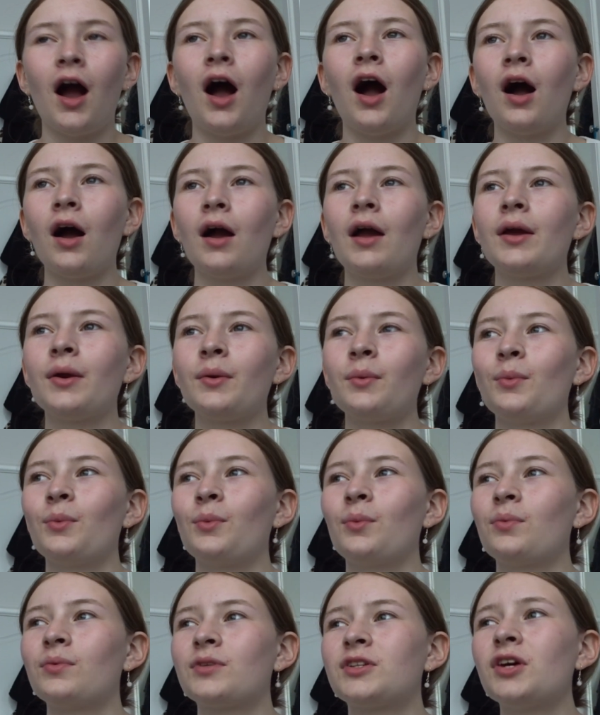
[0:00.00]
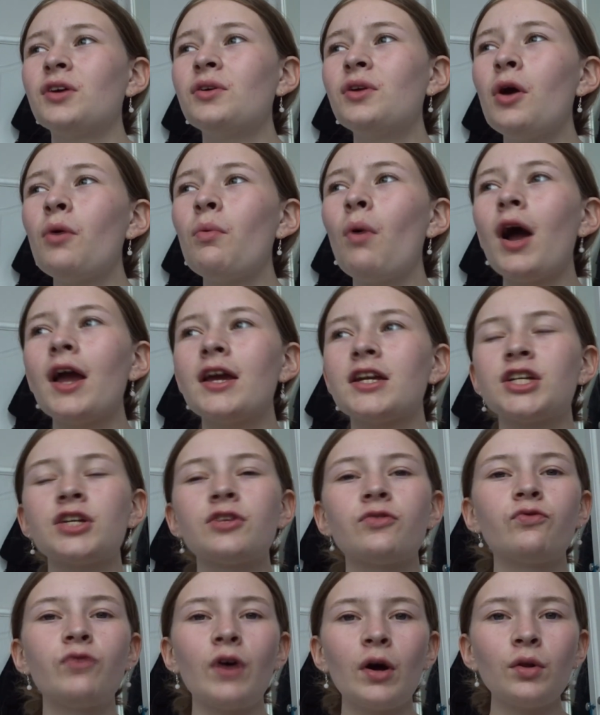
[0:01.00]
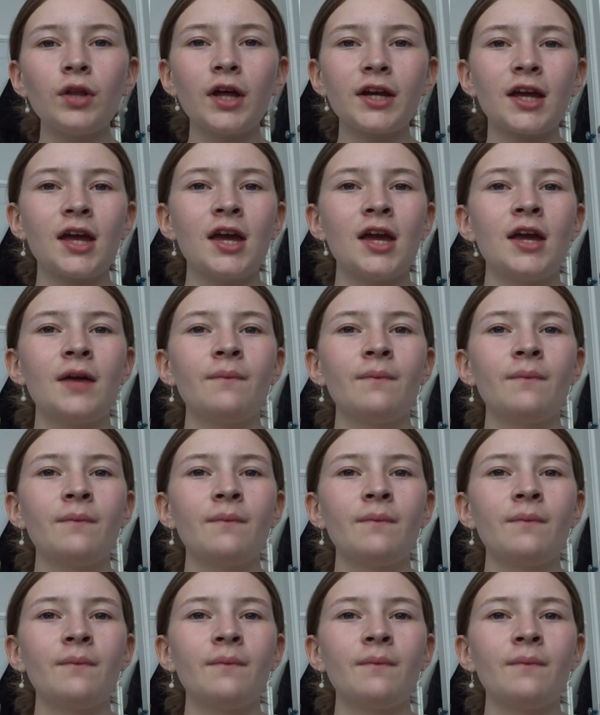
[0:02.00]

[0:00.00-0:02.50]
I don't know why, it just felt like